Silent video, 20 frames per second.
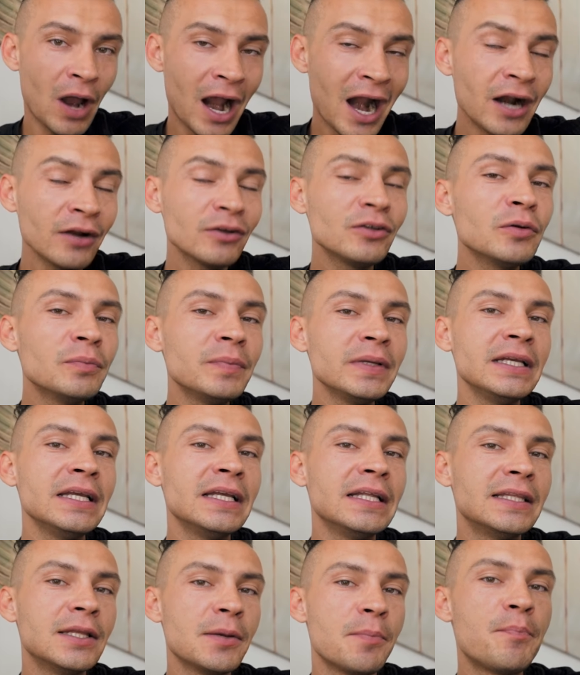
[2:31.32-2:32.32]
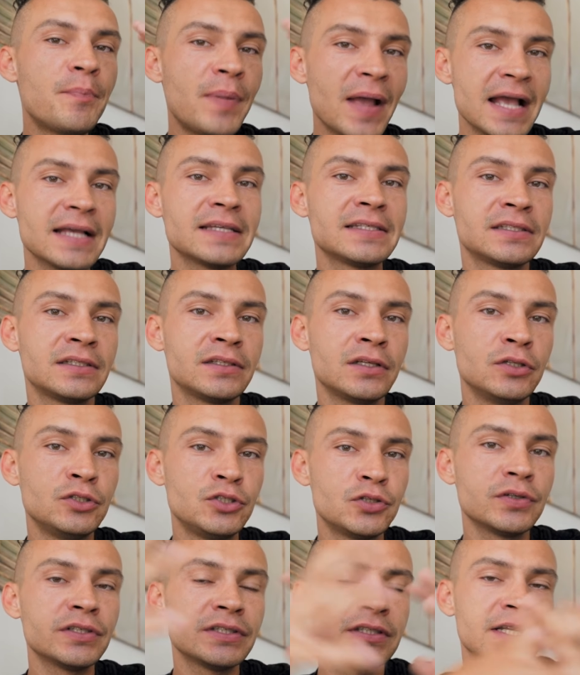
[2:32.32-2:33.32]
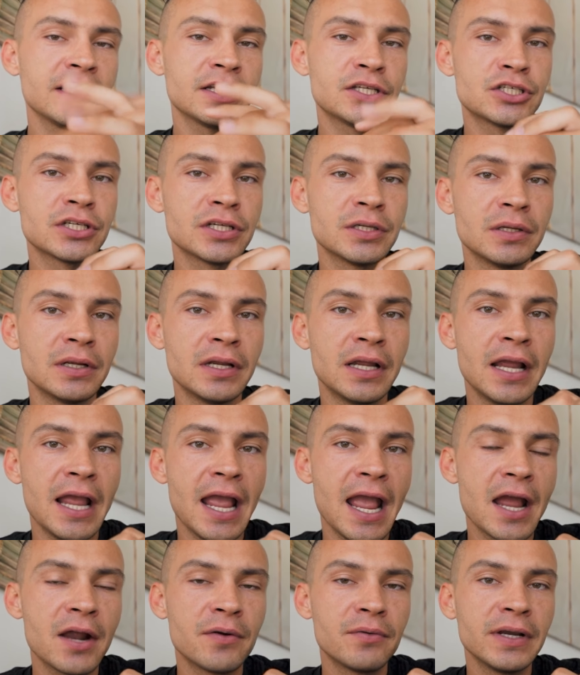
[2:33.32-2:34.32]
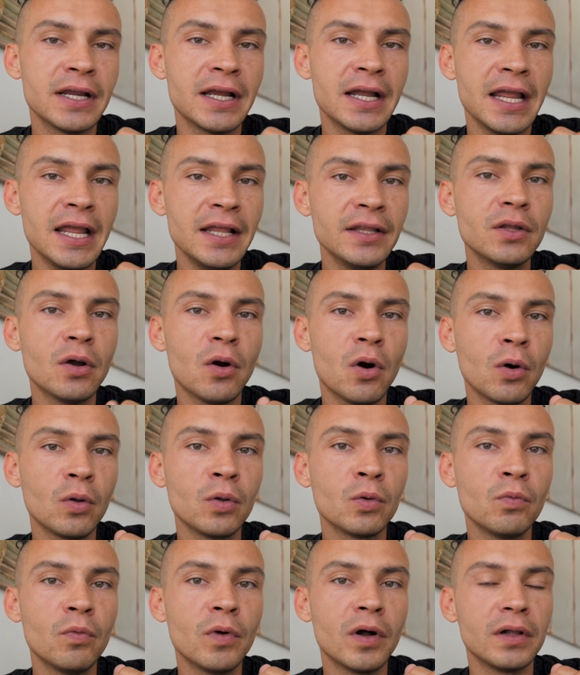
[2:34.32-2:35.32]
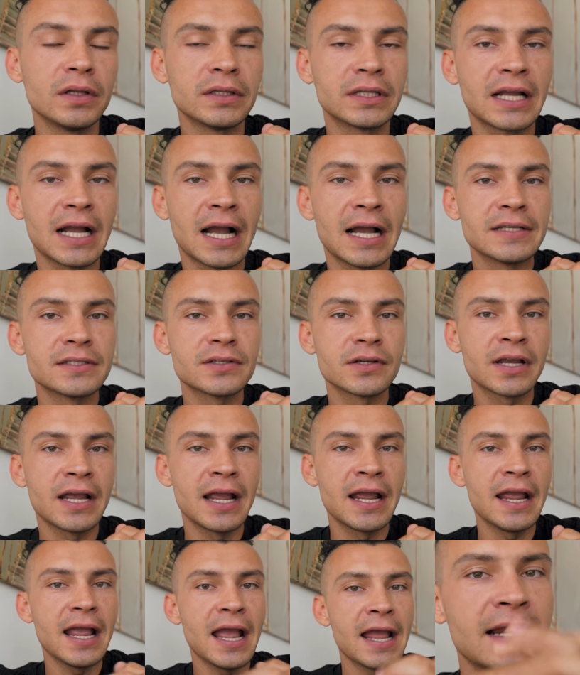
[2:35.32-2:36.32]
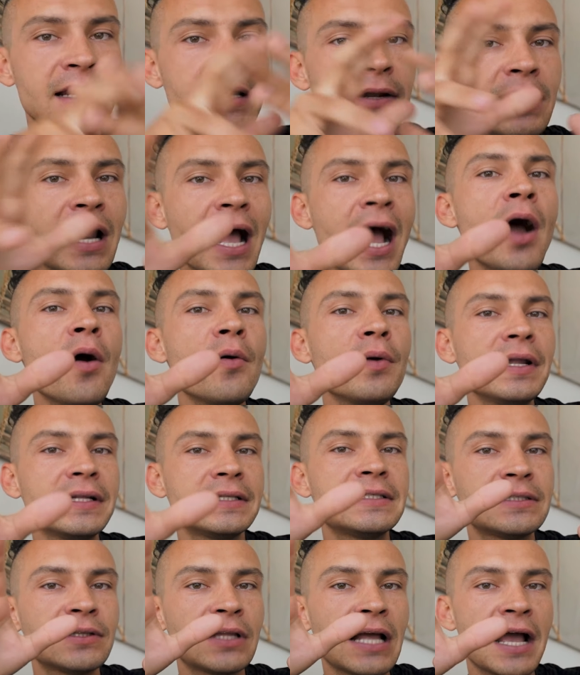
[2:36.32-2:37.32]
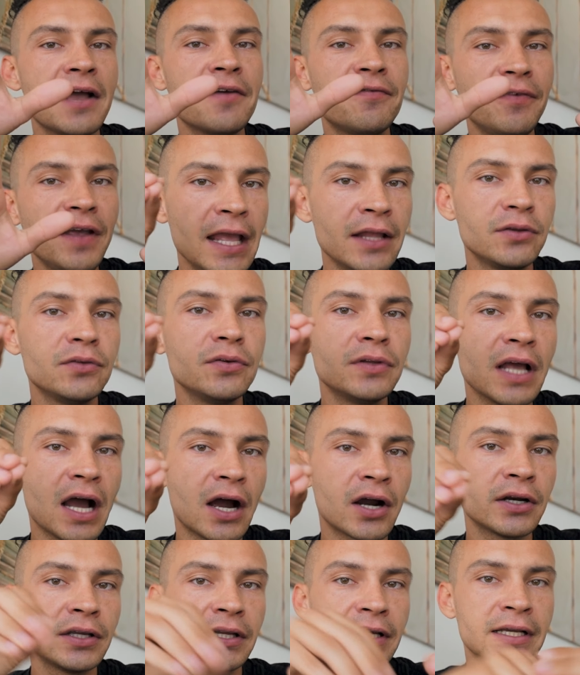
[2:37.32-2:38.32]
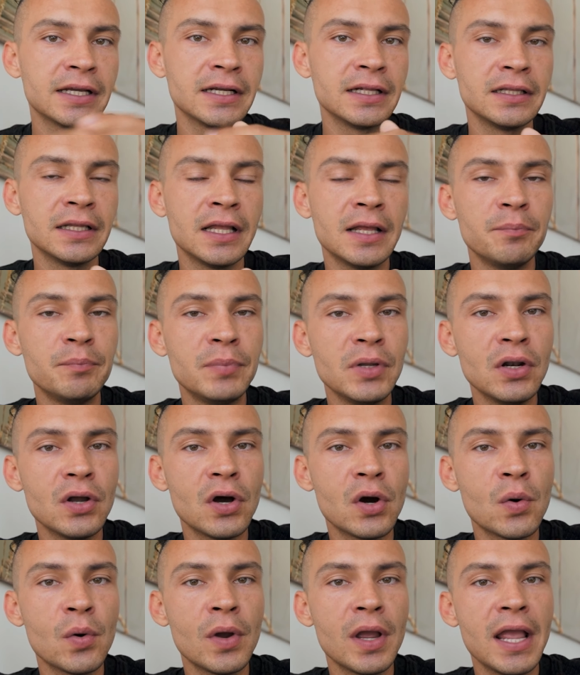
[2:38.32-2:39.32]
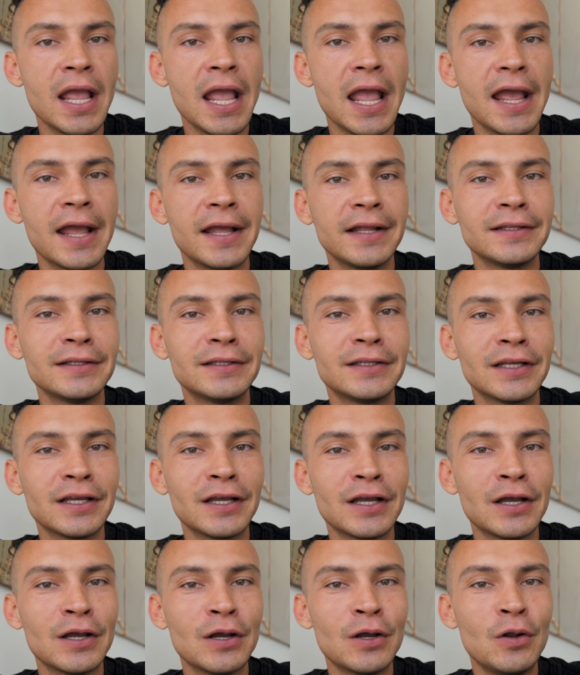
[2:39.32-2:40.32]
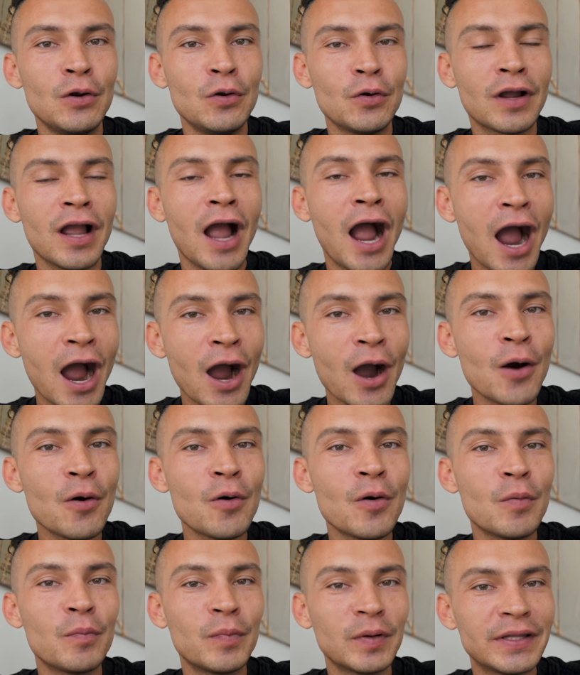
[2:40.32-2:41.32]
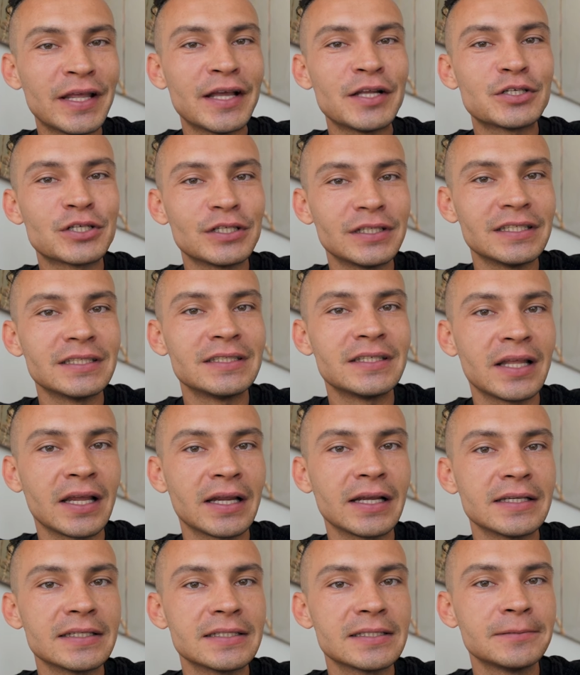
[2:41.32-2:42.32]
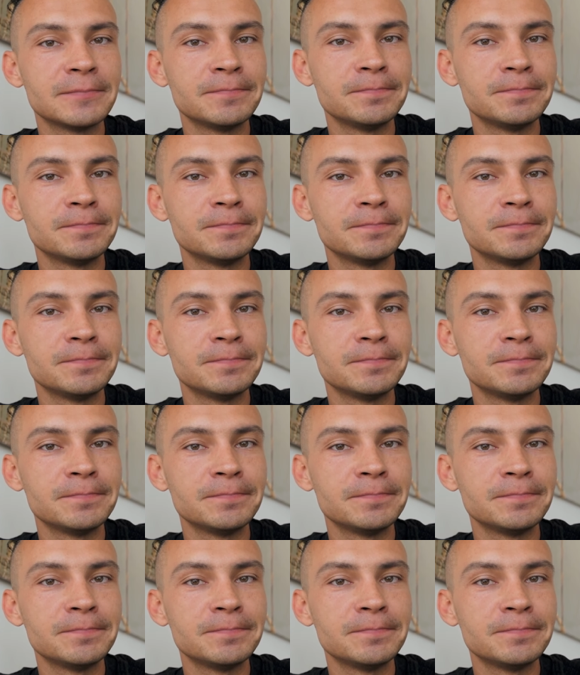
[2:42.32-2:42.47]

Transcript: arguably the best jurisdiction area in the whole world, guys. Okay, and now let's dive into the article below and uh, look how potential this thing is.